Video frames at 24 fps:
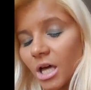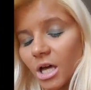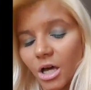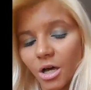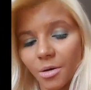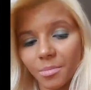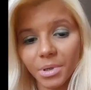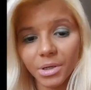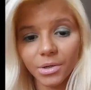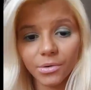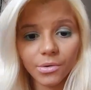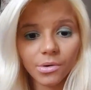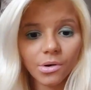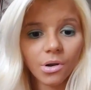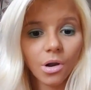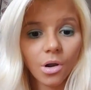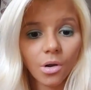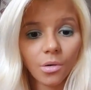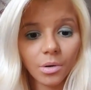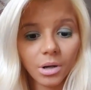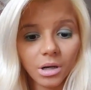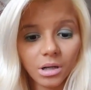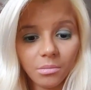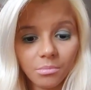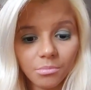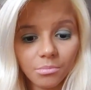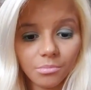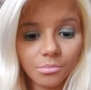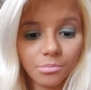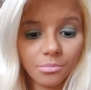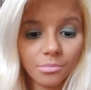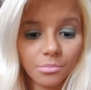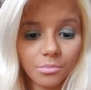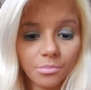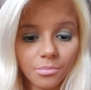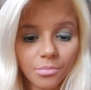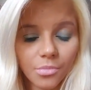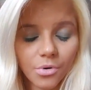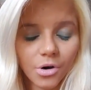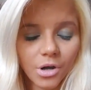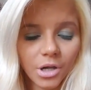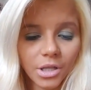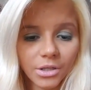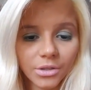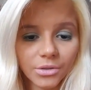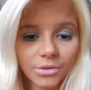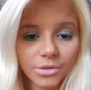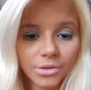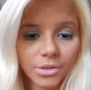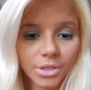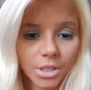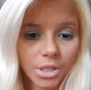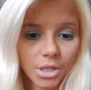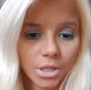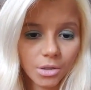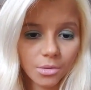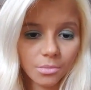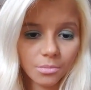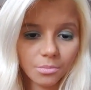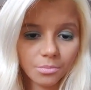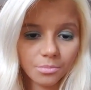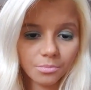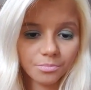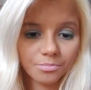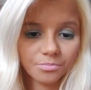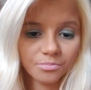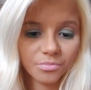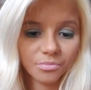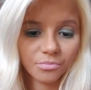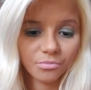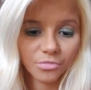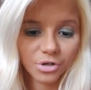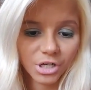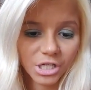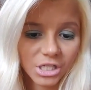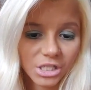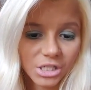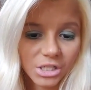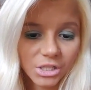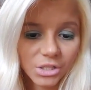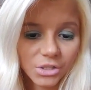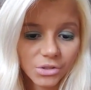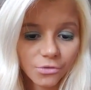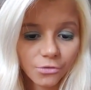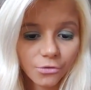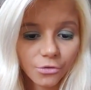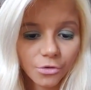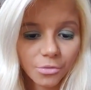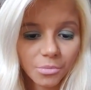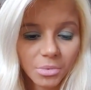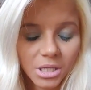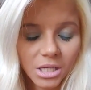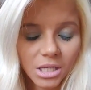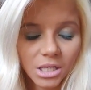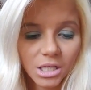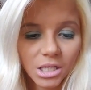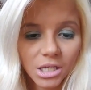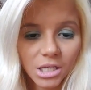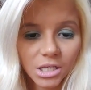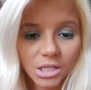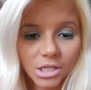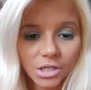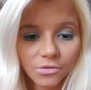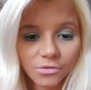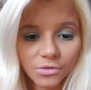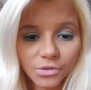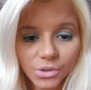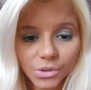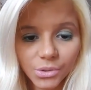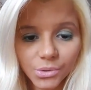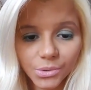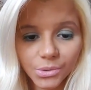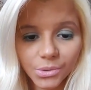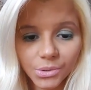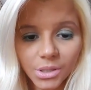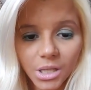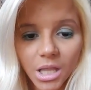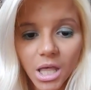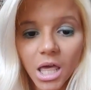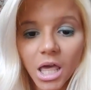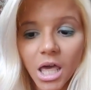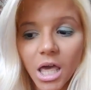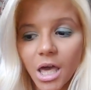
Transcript: Um, my daughter already brought her um, present for me of school.